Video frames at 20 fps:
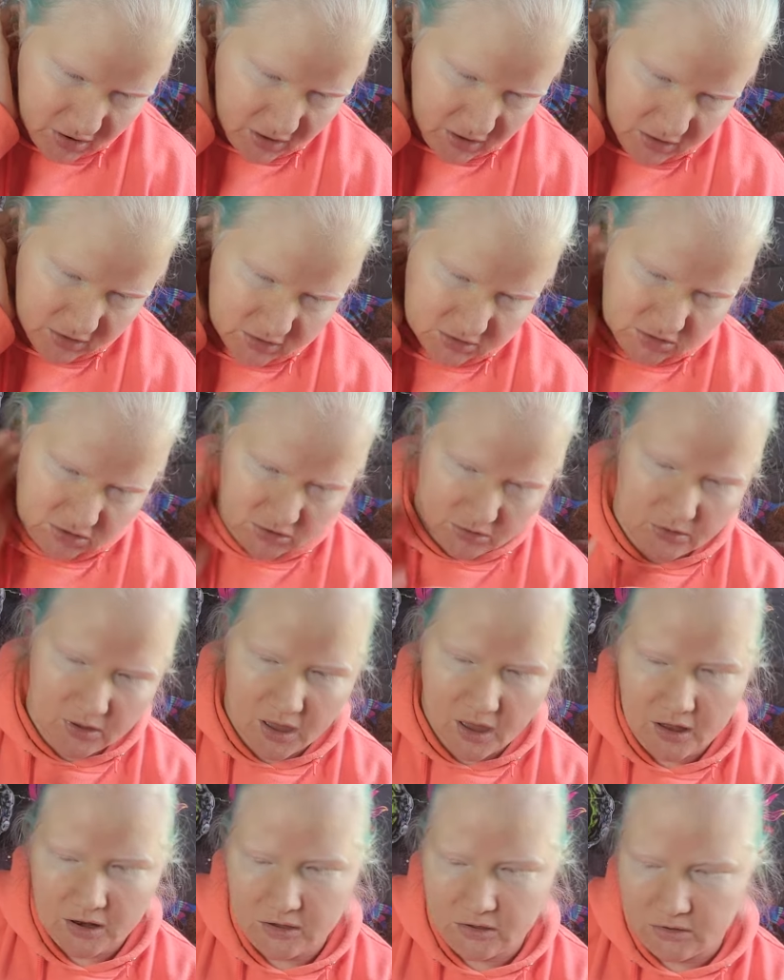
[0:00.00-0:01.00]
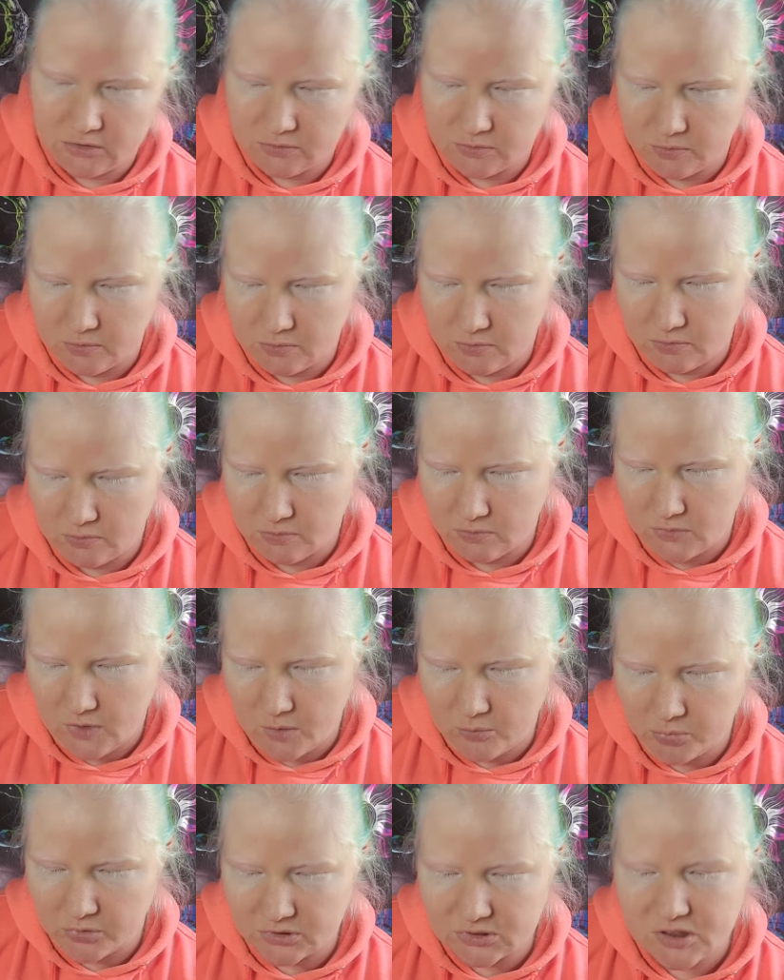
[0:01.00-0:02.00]
I, you know, kind of,
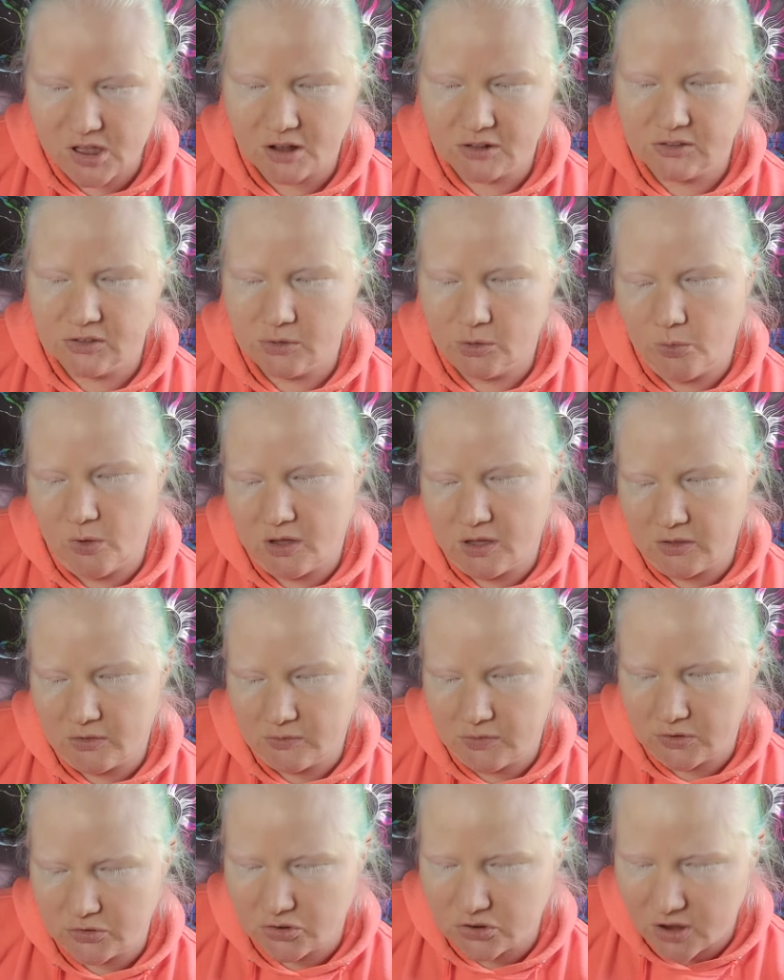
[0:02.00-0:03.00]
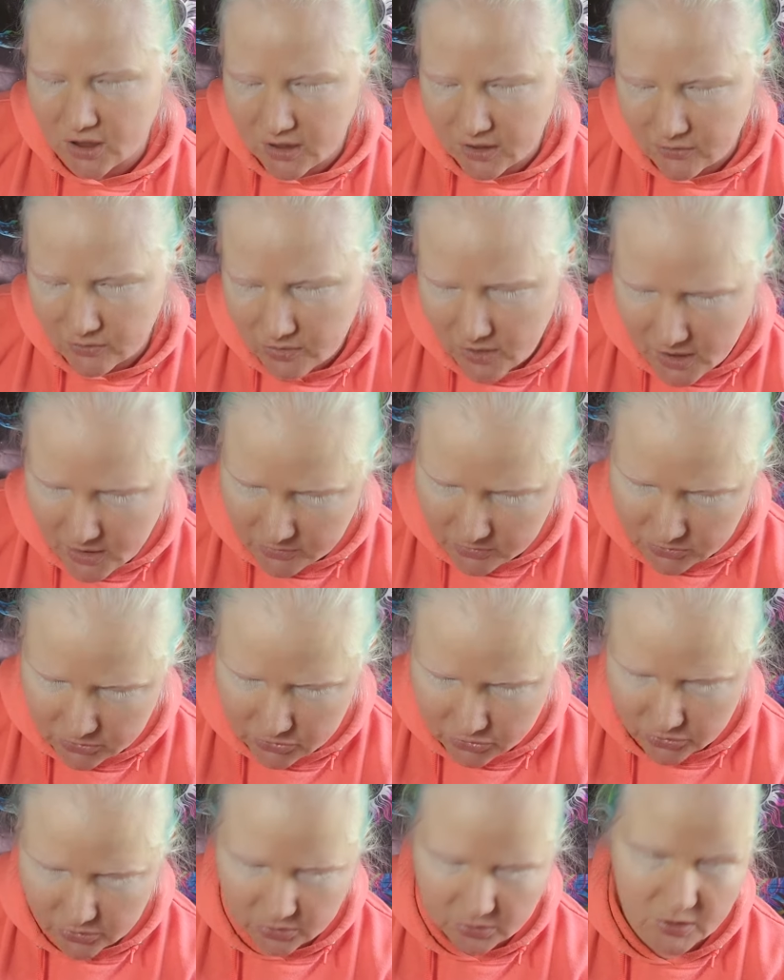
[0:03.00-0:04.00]
I'm protecting what vision I have
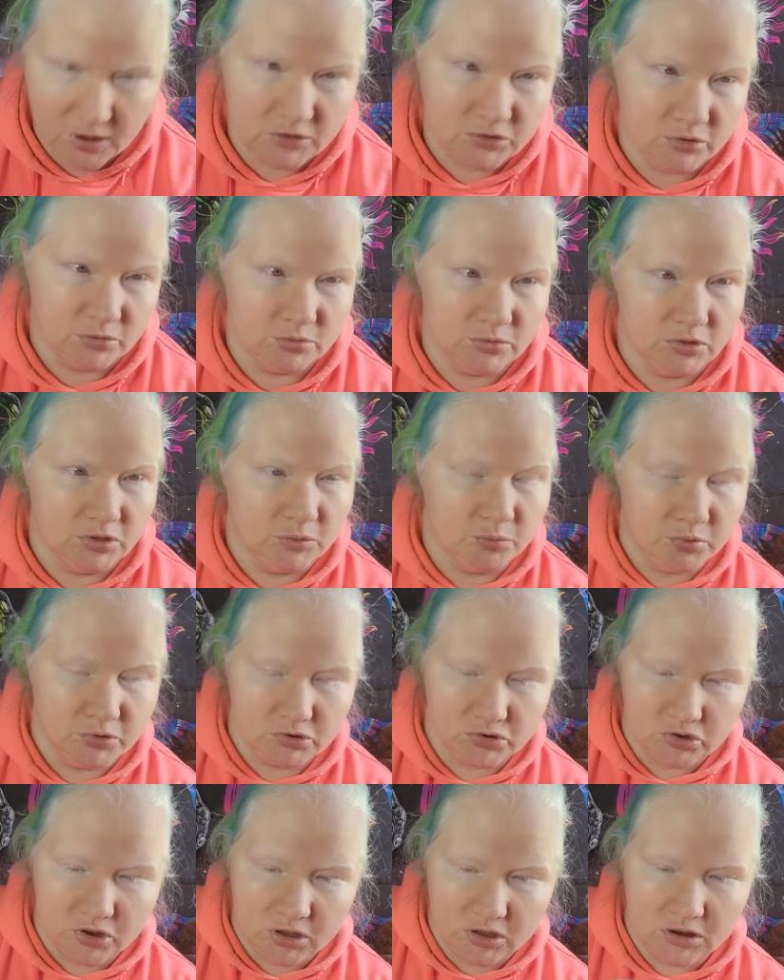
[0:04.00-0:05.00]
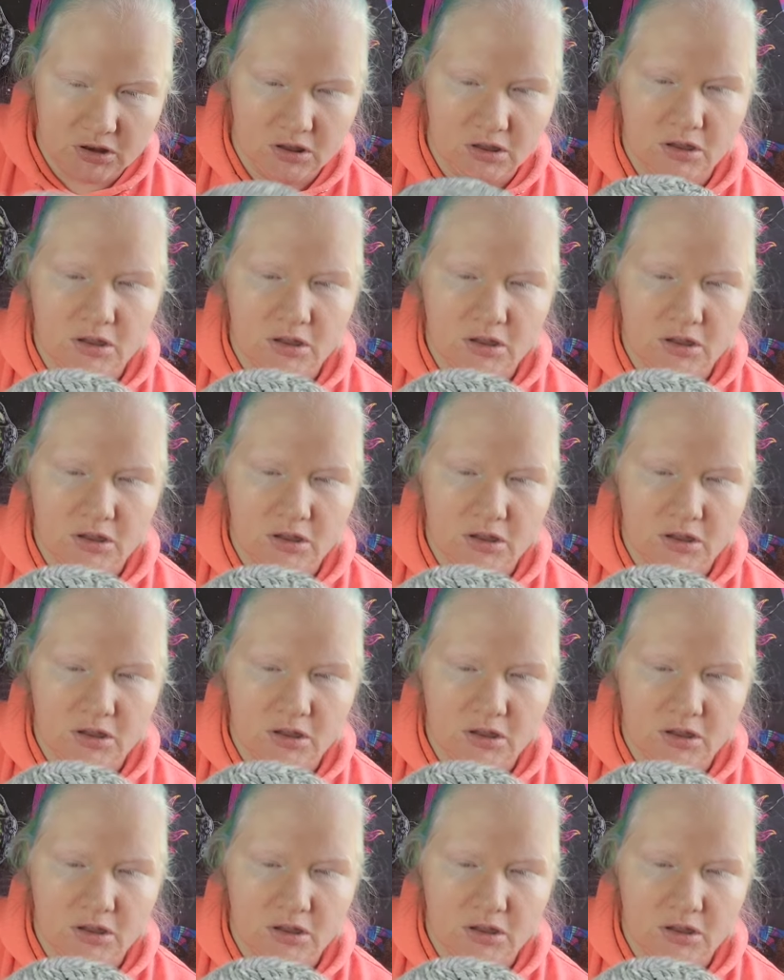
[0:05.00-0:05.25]
left, so I don't really push it.